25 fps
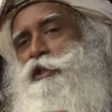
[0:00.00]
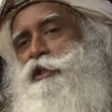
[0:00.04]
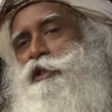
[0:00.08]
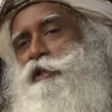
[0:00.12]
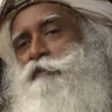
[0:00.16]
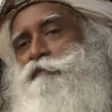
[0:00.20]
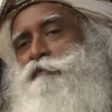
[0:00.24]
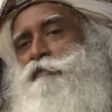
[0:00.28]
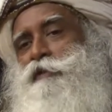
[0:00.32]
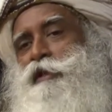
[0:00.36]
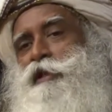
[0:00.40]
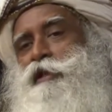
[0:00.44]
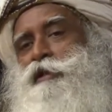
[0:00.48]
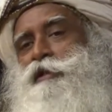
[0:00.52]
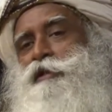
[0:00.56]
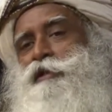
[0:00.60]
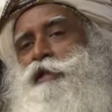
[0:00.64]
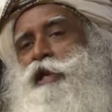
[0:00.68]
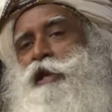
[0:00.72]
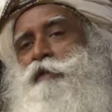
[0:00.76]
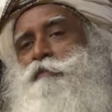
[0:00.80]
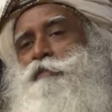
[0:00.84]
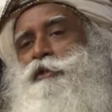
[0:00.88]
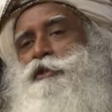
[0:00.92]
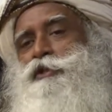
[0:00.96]
significant
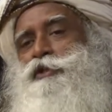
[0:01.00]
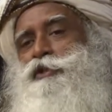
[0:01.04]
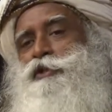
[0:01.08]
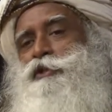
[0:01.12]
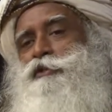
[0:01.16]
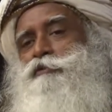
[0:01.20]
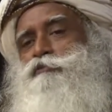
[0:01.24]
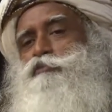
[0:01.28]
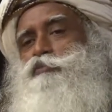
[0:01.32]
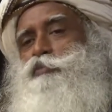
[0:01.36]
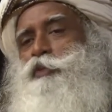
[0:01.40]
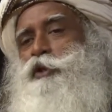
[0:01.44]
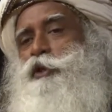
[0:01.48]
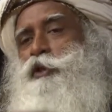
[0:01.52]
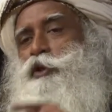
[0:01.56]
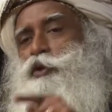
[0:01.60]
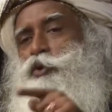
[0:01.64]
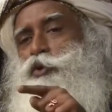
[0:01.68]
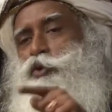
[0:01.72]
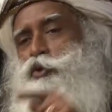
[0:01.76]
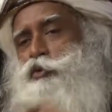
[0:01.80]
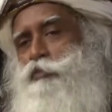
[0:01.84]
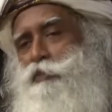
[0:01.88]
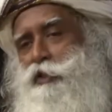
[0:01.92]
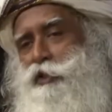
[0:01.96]
dimension of being
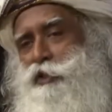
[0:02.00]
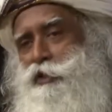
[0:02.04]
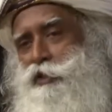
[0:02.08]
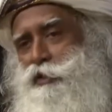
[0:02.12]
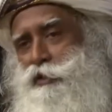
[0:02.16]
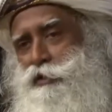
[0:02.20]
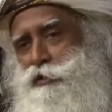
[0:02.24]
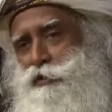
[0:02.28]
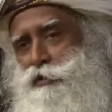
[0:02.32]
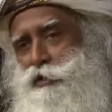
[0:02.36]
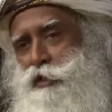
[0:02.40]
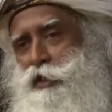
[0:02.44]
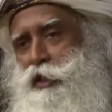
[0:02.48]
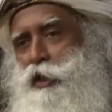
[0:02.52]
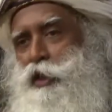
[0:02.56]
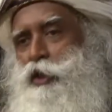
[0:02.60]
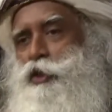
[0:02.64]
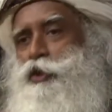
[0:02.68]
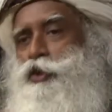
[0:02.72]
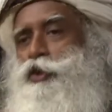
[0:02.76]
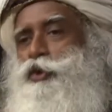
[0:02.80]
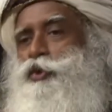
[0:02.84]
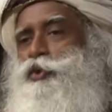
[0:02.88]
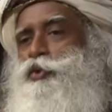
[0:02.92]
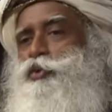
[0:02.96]
human is
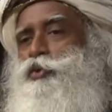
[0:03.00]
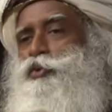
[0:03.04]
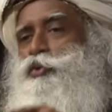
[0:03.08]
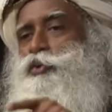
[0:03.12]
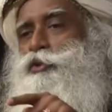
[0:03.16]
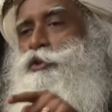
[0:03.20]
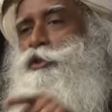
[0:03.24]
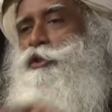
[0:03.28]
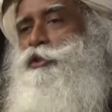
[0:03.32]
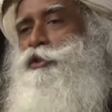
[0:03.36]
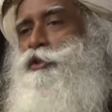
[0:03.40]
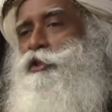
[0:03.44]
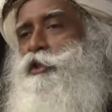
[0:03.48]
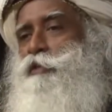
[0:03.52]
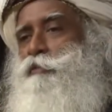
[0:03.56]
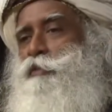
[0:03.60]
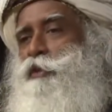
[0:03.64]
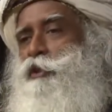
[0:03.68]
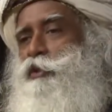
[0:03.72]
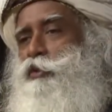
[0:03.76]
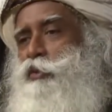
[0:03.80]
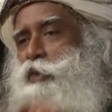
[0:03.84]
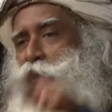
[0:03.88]
you determine